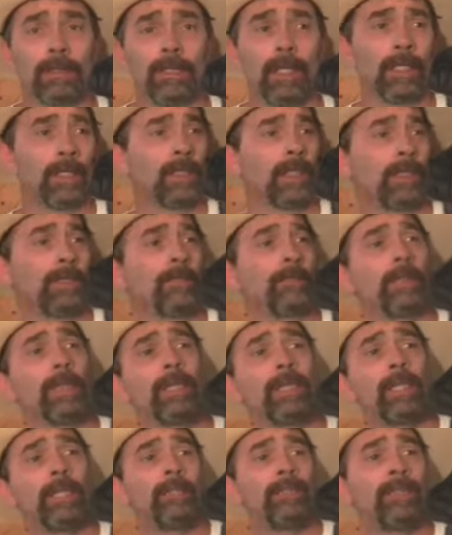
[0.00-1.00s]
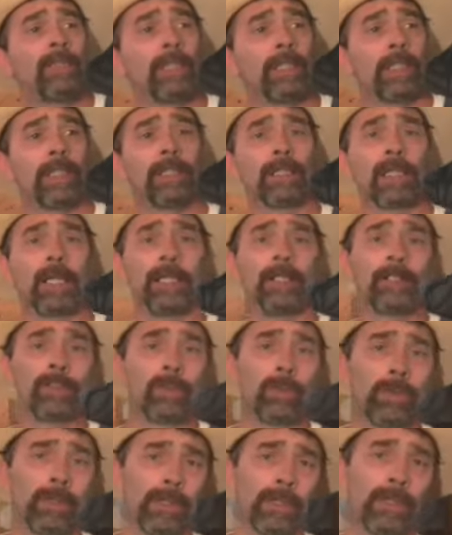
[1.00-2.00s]
Our unbelief in
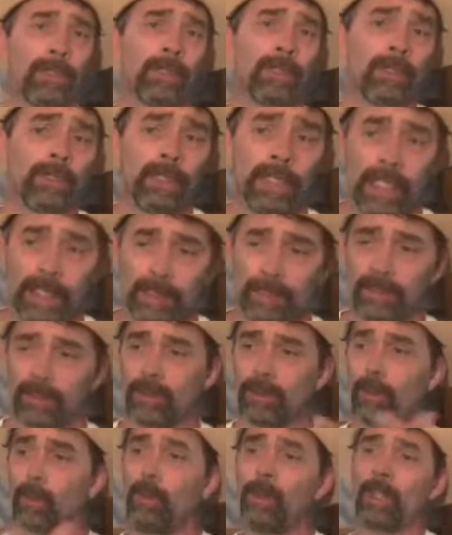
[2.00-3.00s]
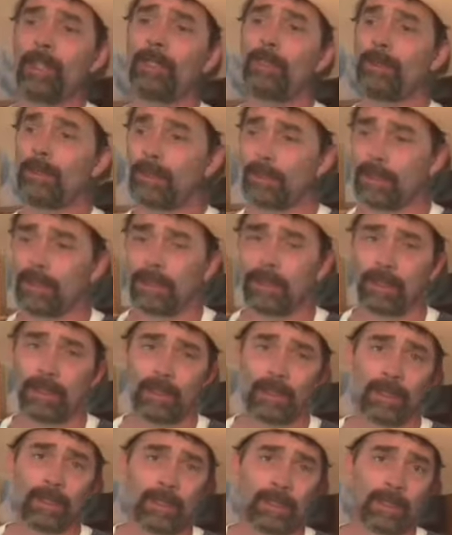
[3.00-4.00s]
God's word creates the wounds,
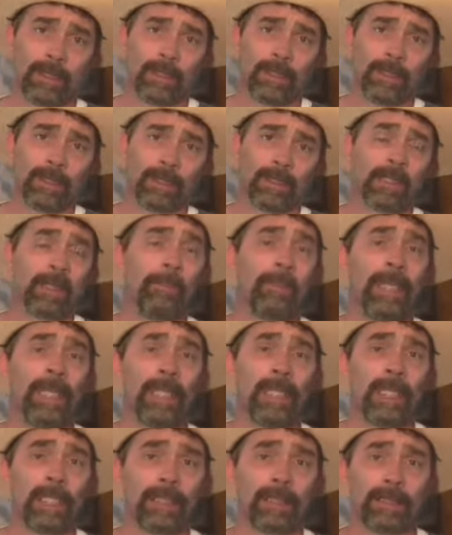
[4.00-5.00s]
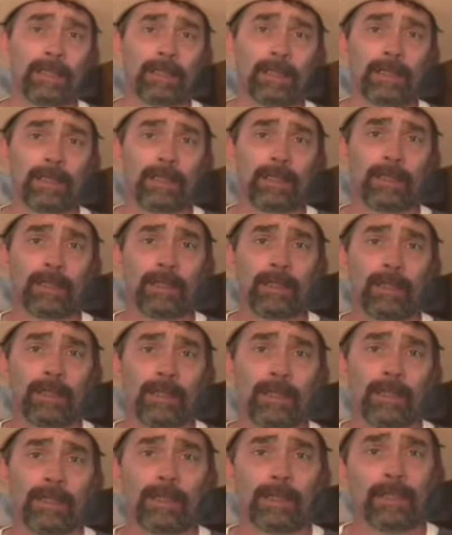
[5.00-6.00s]
the beatings,
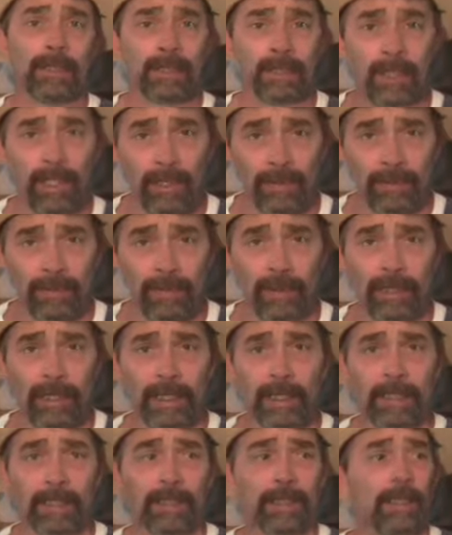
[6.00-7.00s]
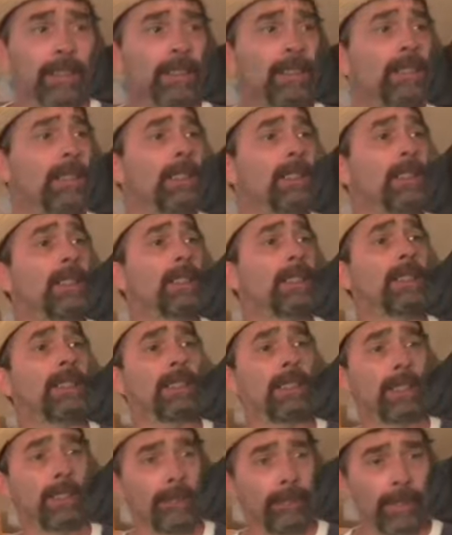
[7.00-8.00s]
the suffering.
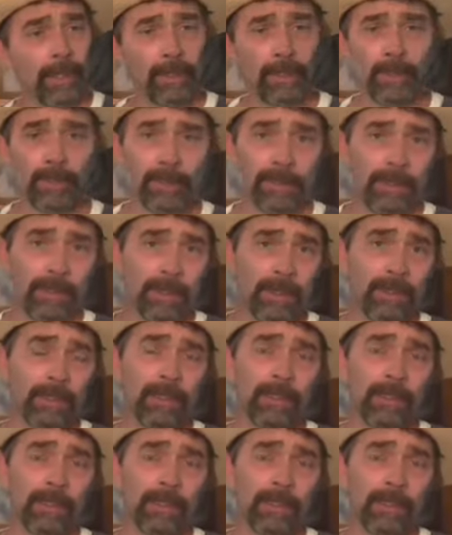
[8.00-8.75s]
And the abuse.